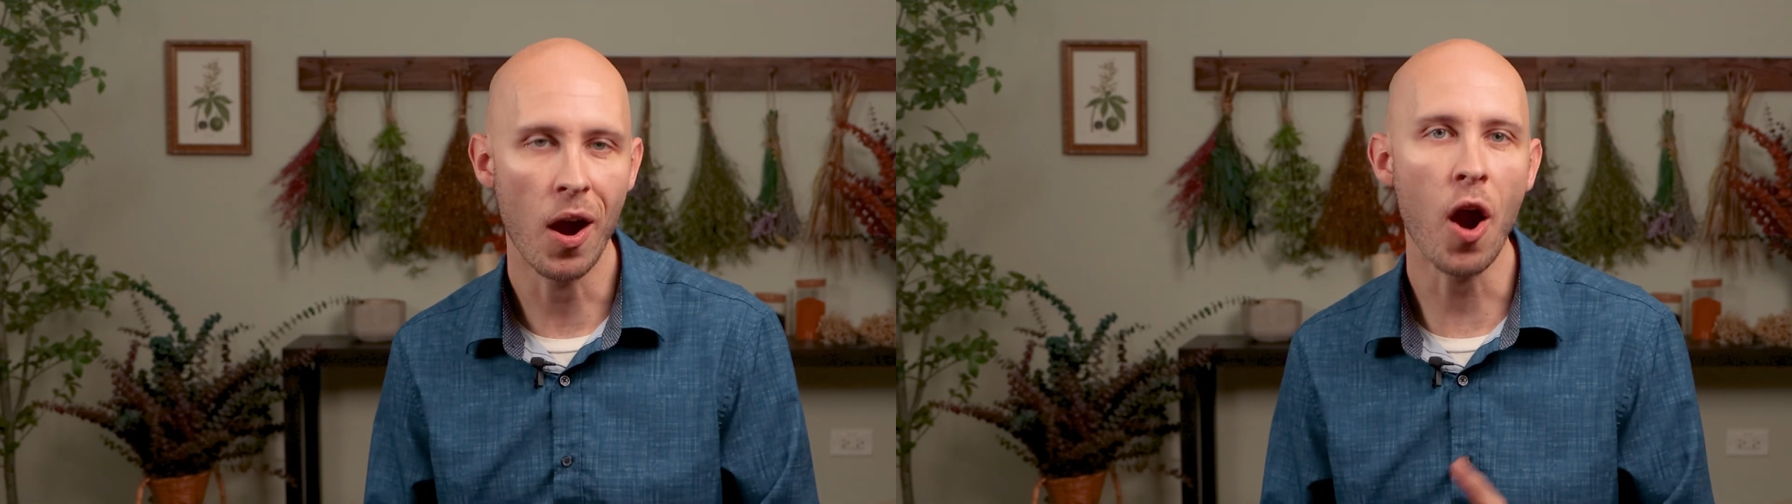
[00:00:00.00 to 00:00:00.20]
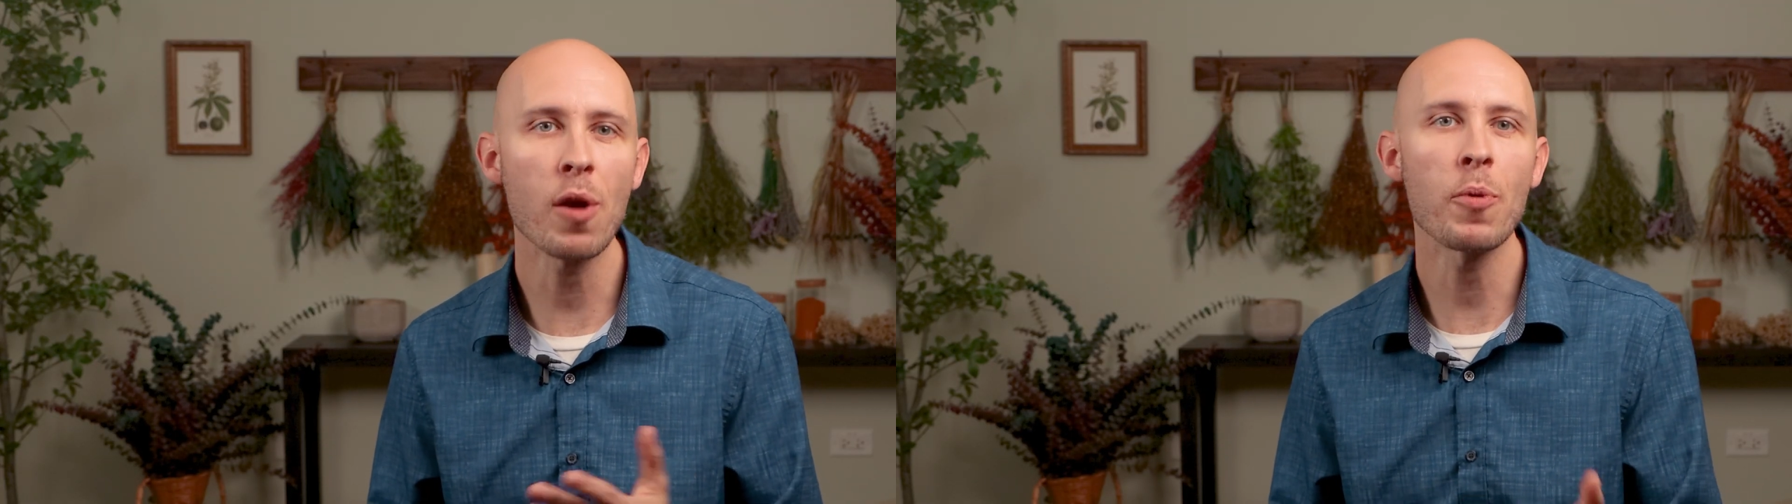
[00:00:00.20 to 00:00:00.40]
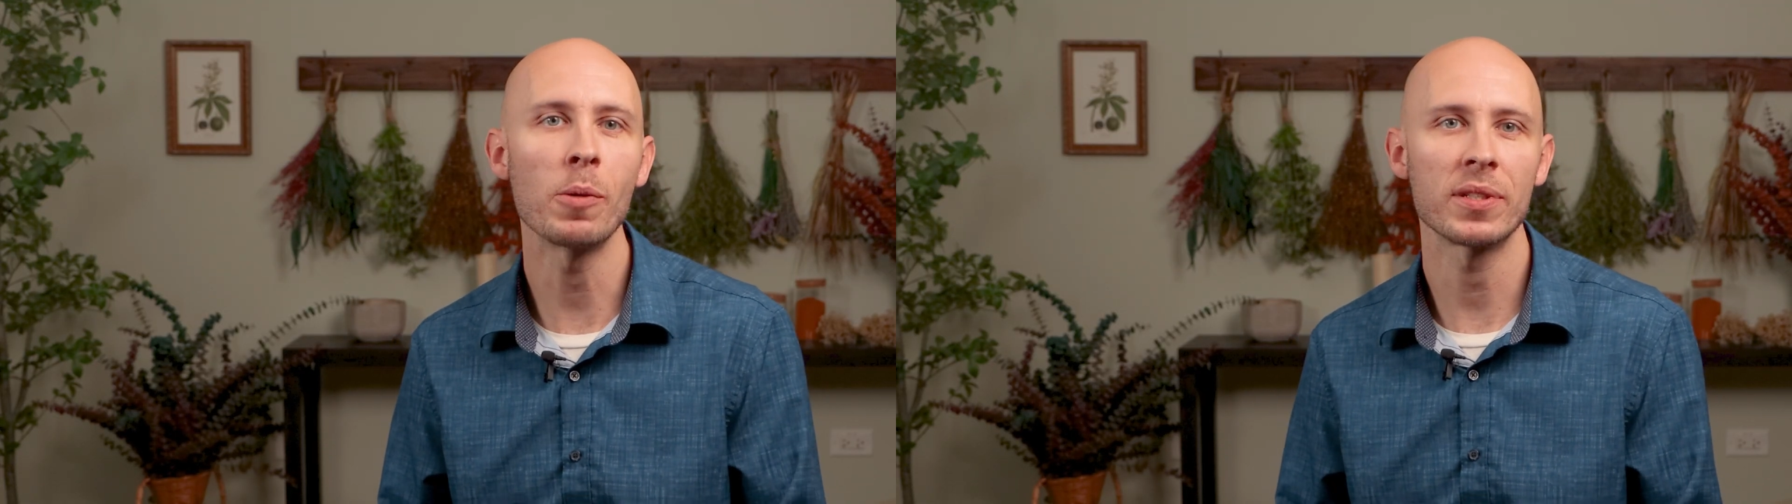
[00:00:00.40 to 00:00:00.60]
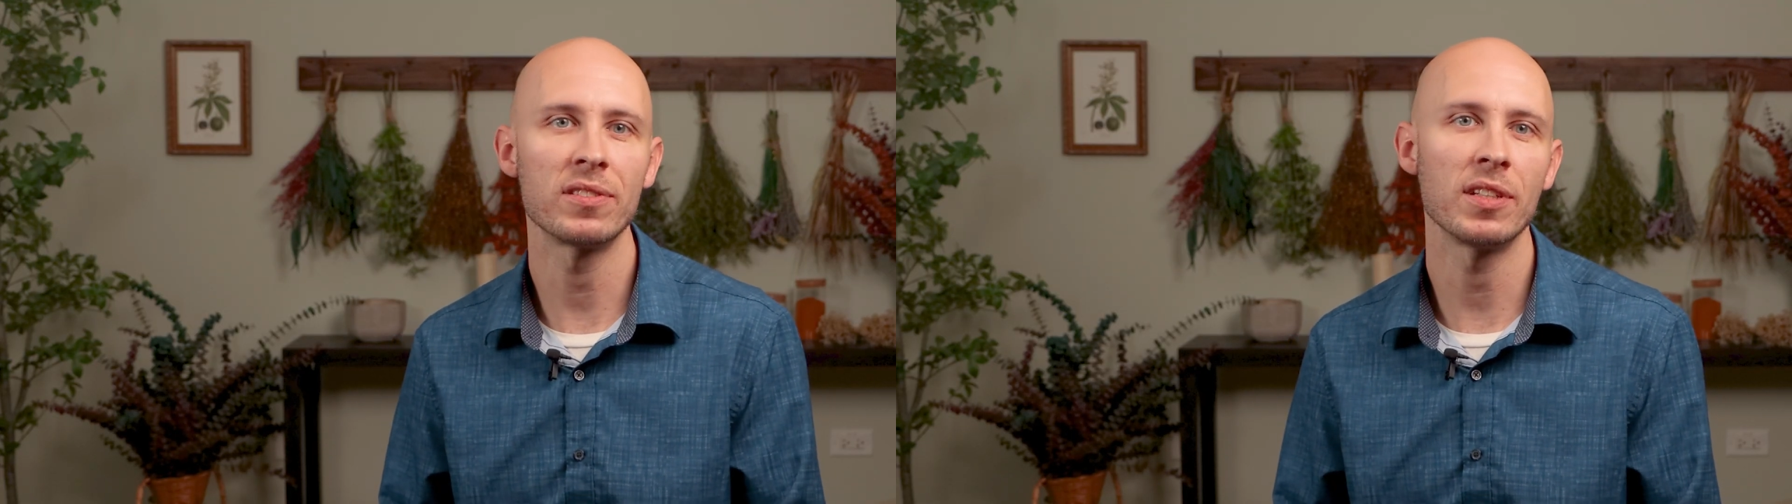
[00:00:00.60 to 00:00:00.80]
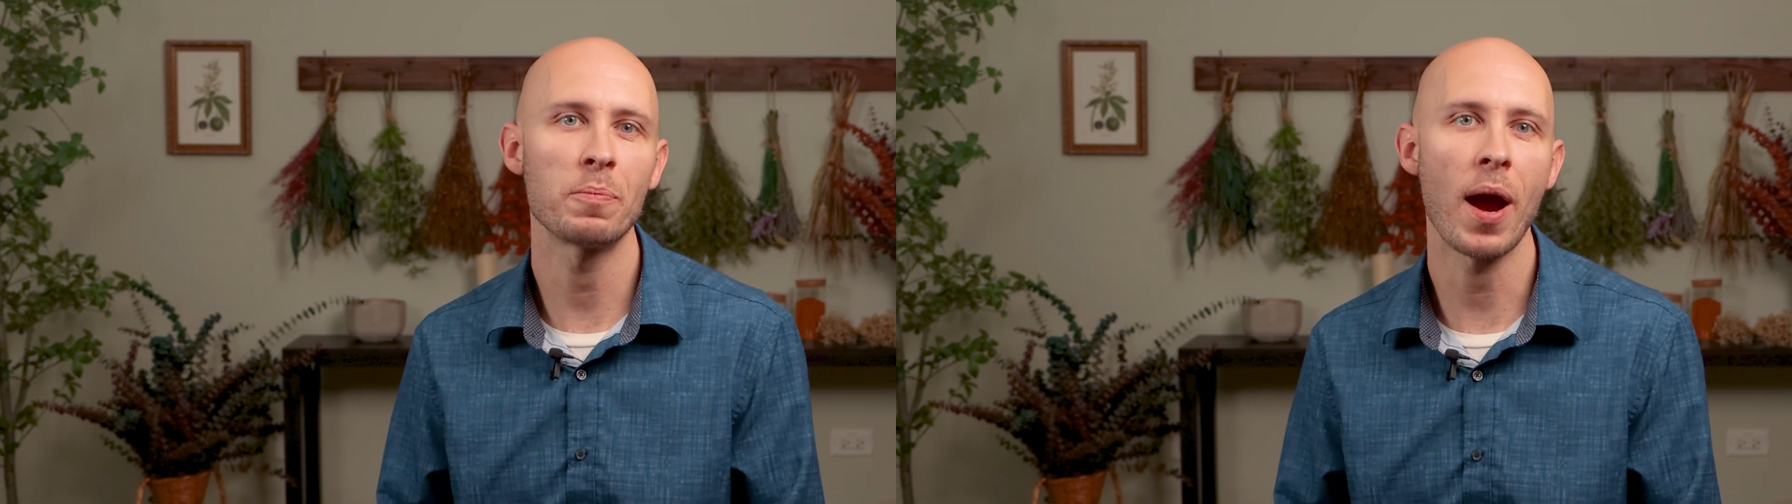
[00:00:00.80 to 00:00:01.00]
Our
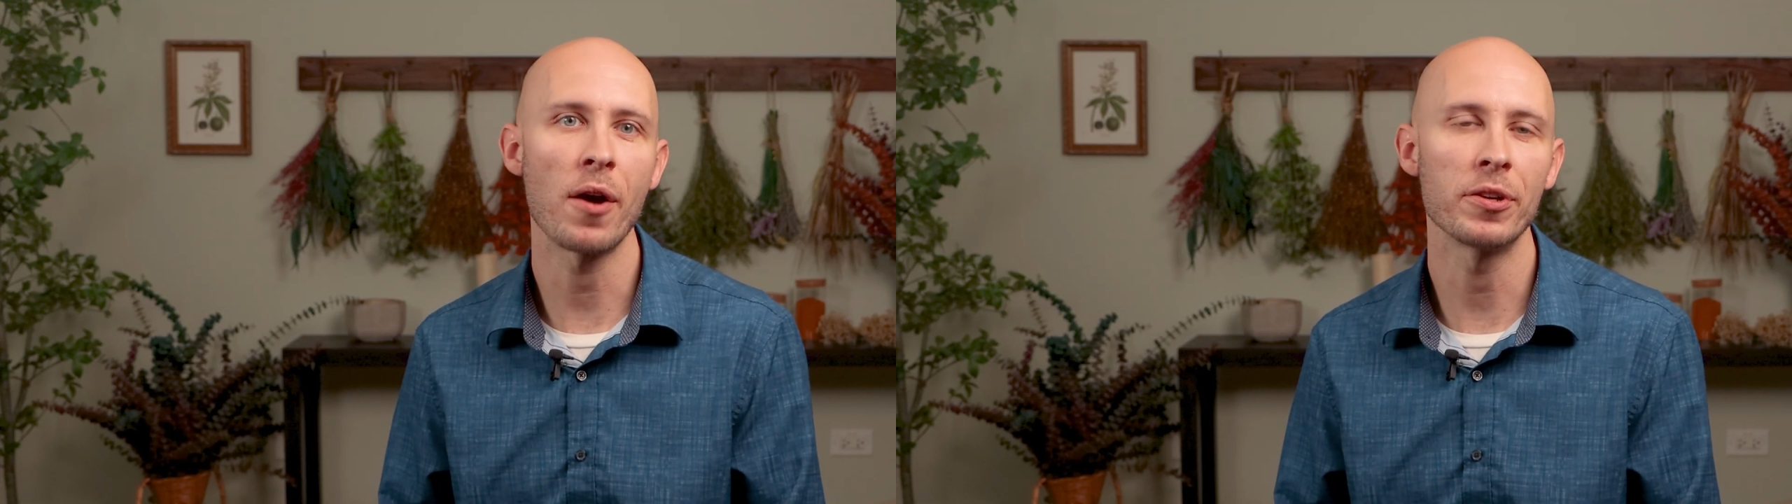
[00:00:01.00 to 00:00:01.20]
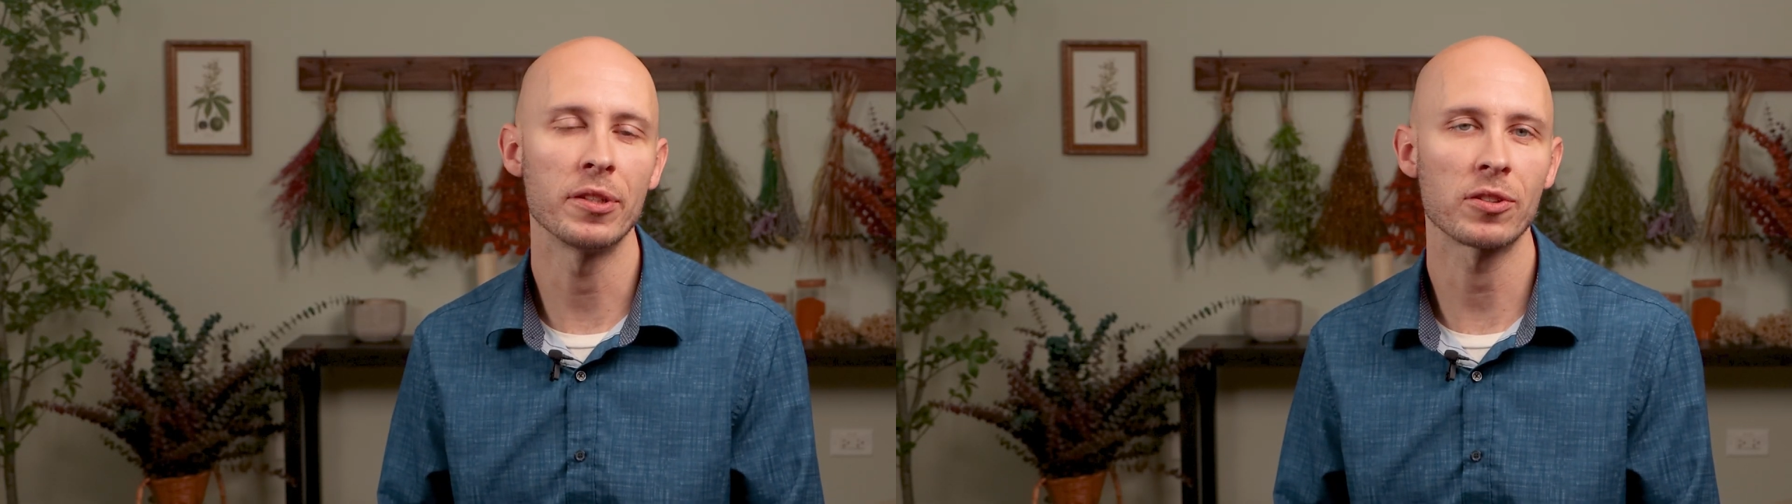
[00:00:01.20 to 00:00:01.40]
pumpkin seed powder